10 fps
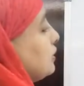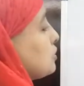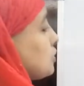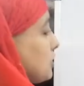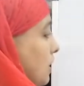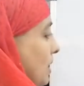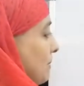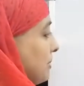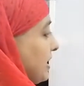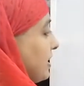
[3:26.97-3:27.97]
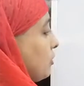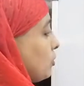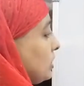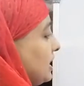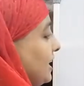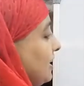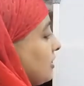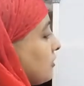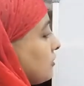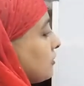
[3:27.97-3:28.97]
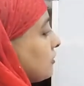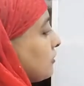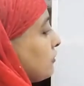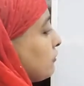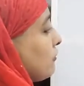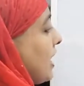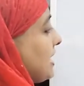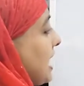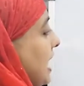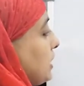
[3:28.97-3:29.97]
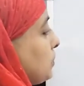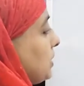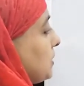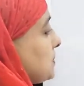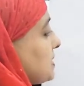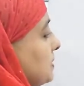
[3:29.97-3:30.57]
So now I am making only finite verbs.